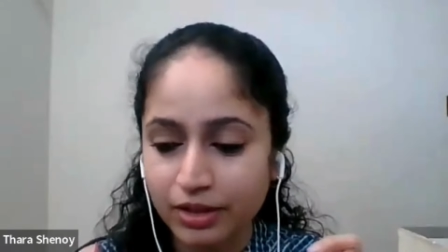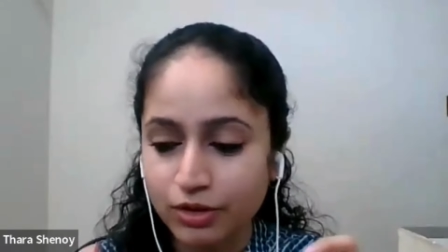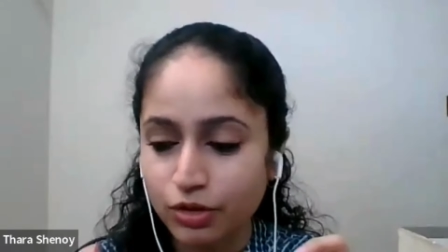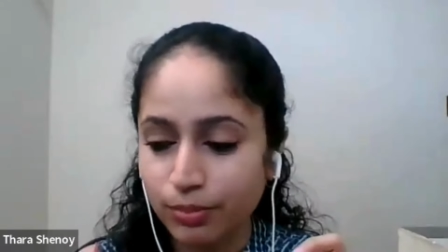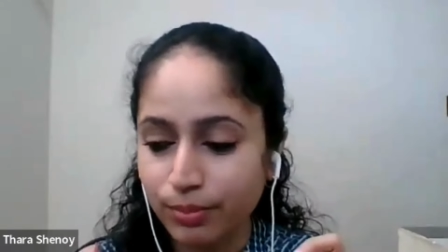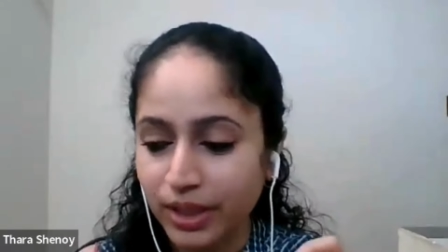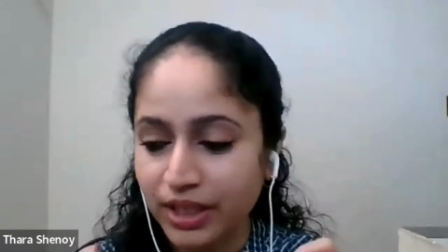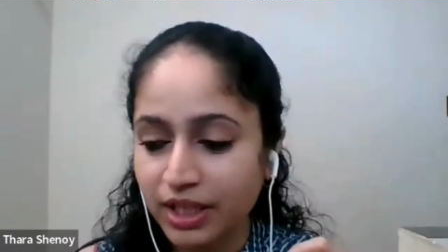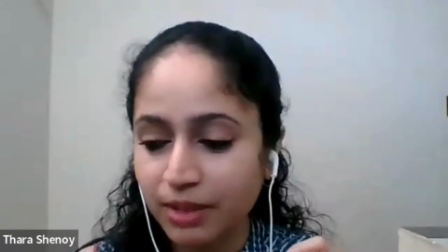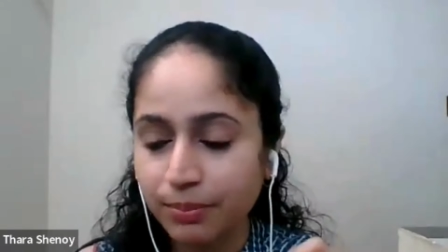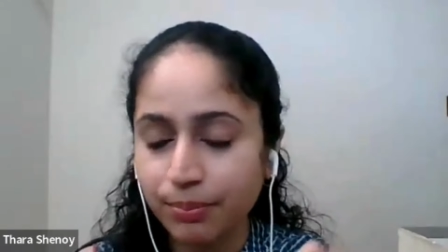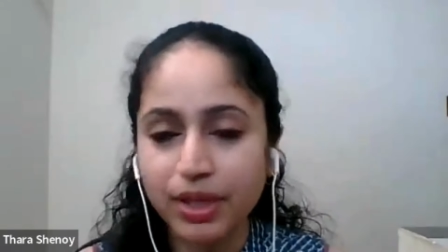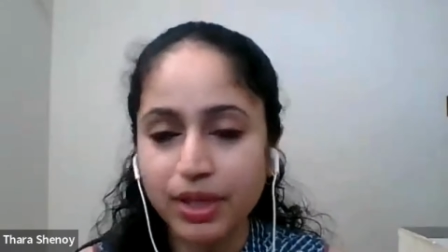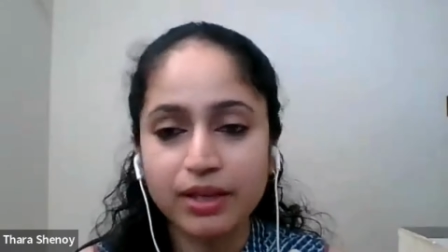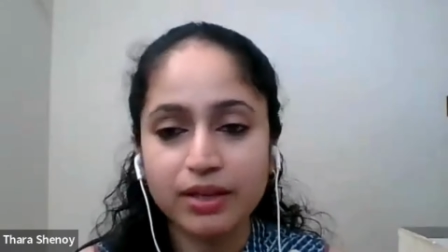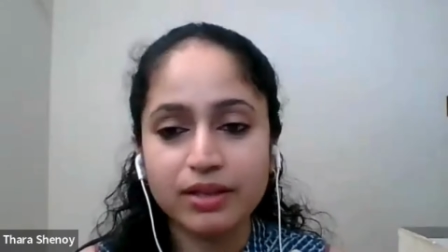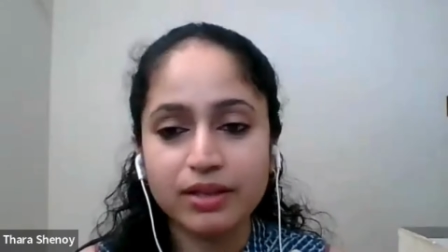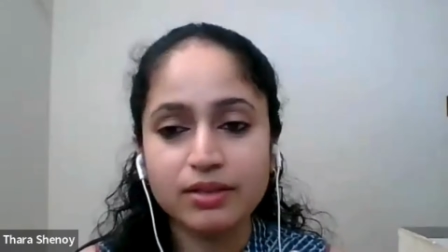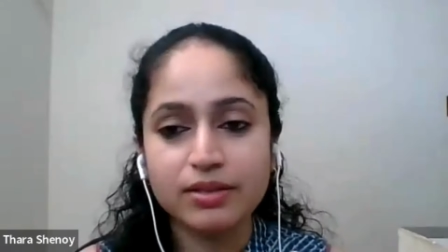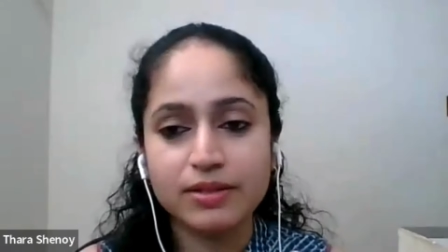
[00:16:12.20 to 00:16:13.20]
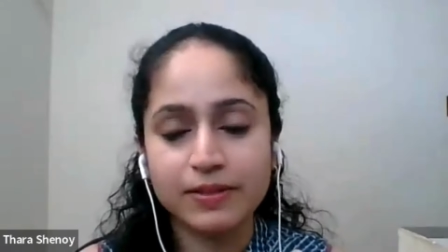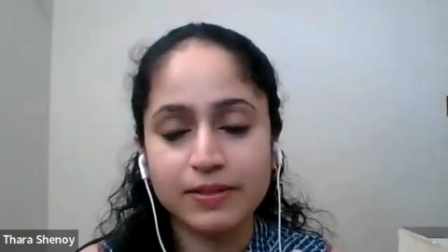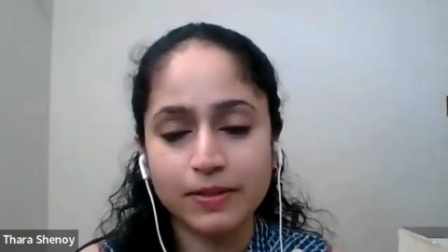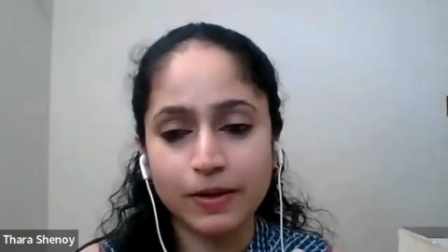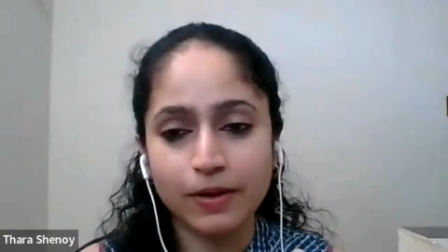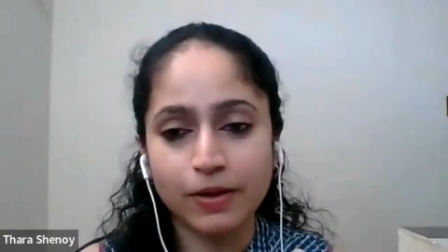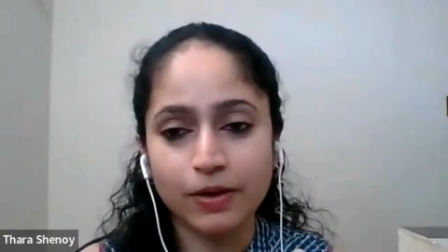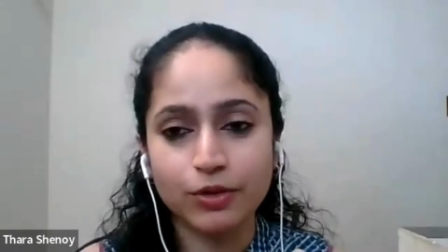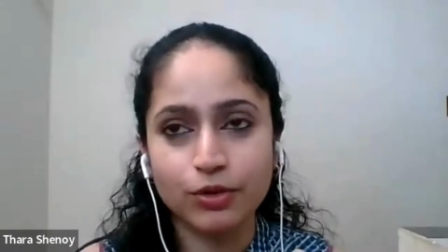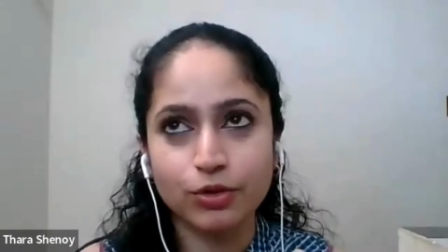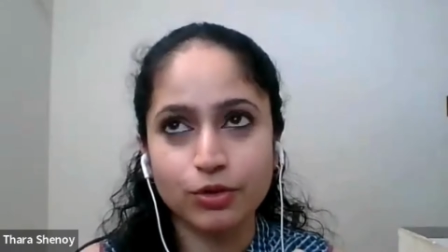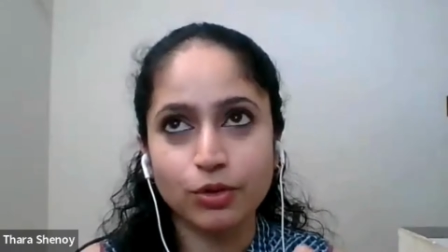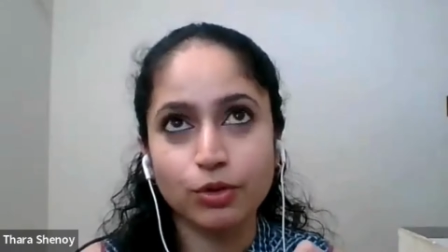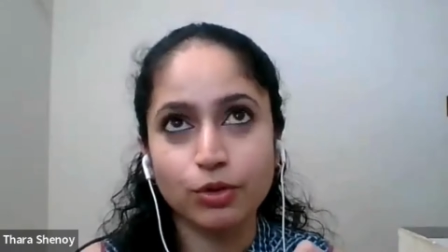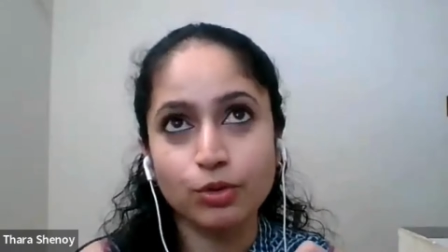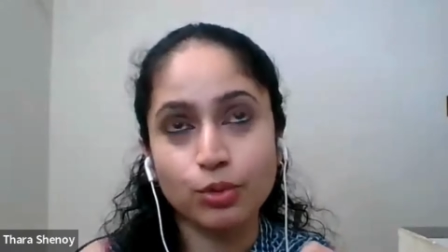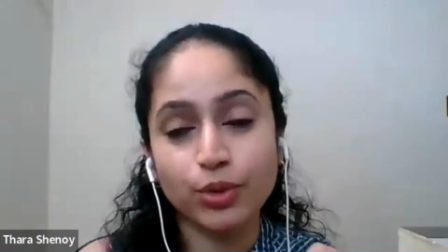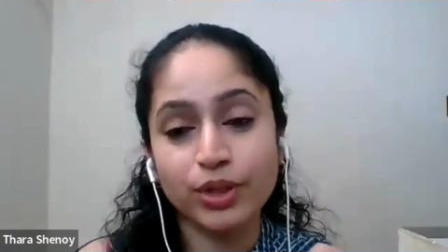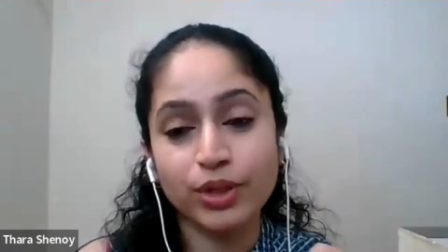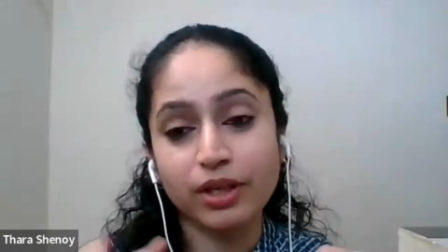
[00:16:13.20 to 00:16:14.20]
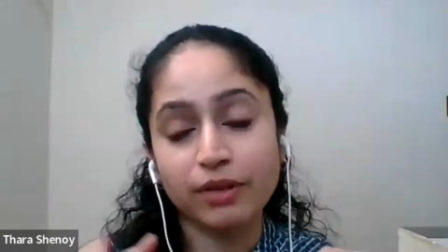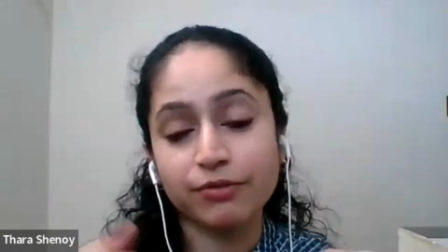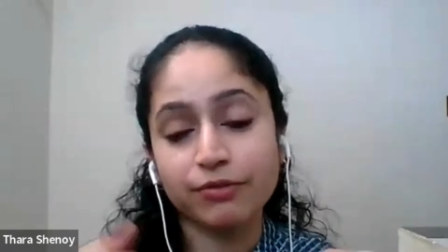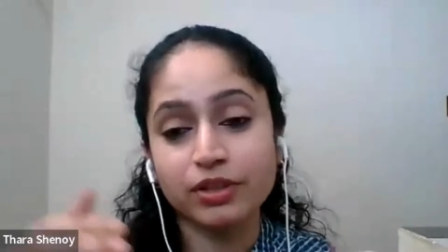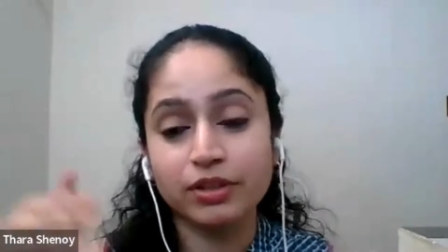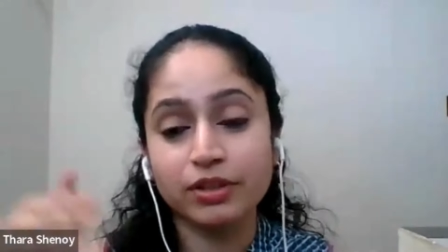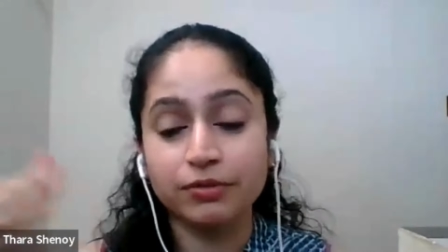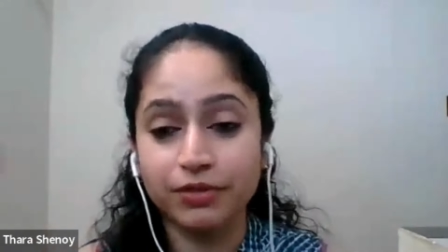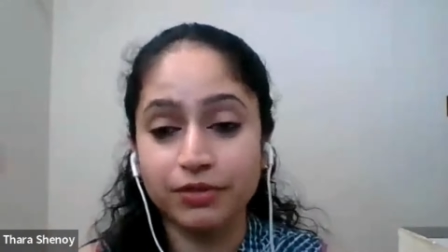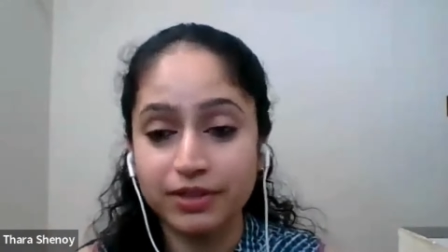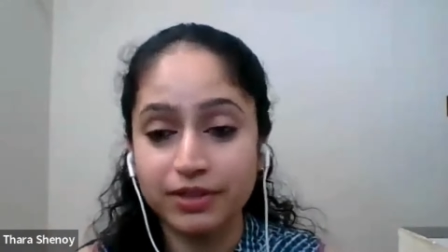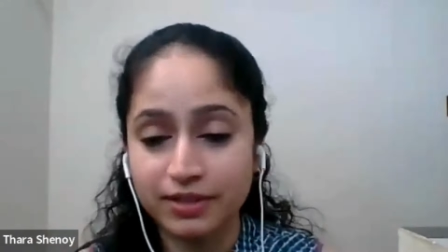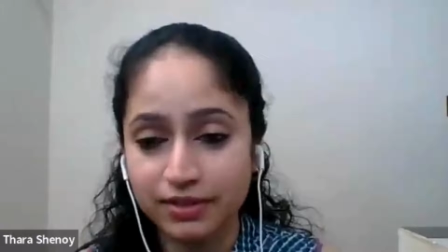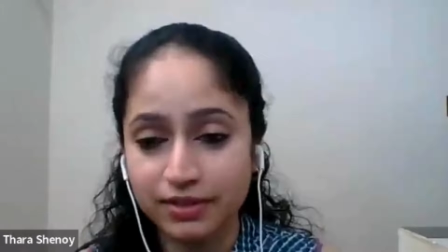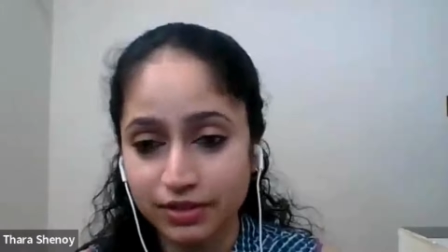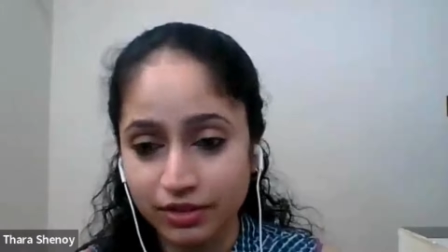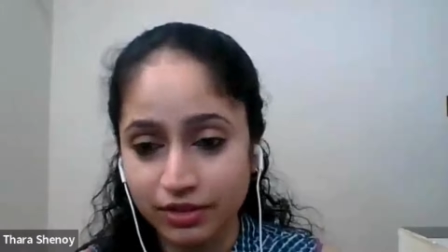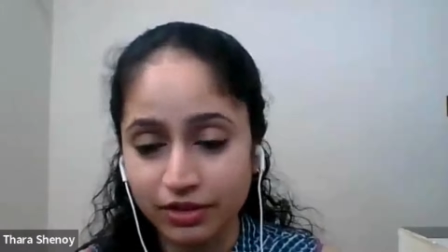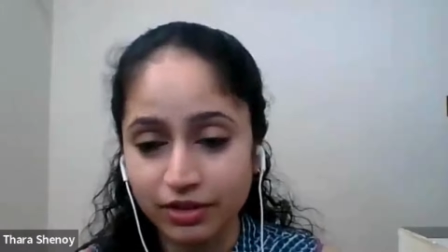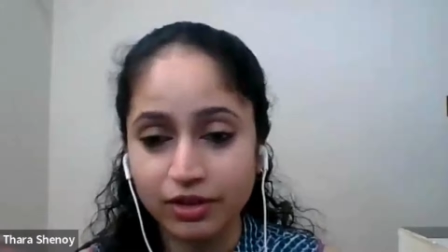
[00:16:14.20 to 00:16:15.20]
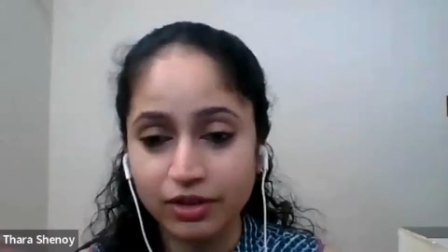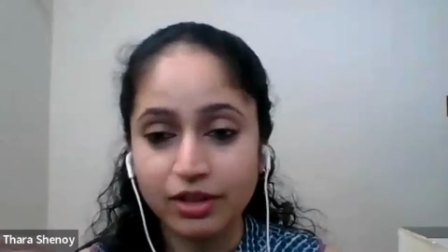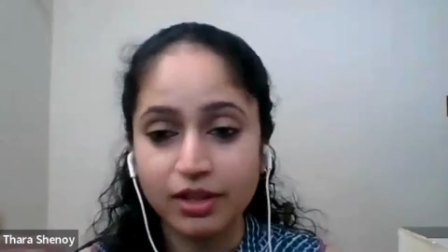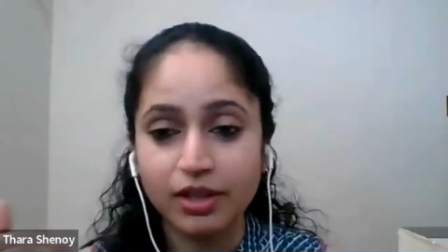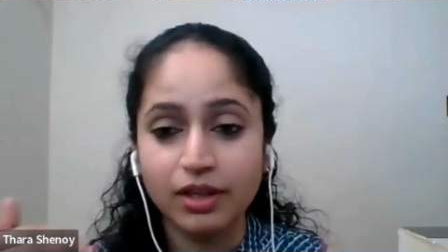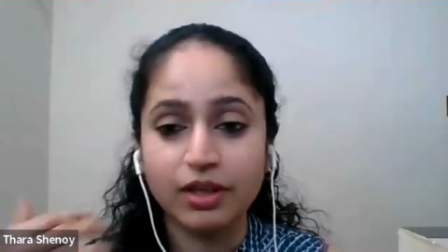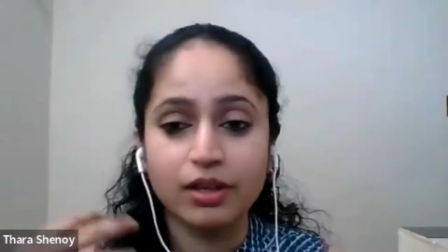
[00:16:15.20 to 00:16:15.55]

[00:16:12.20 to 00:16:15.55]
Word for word: So many parents, you know, do it after the first year,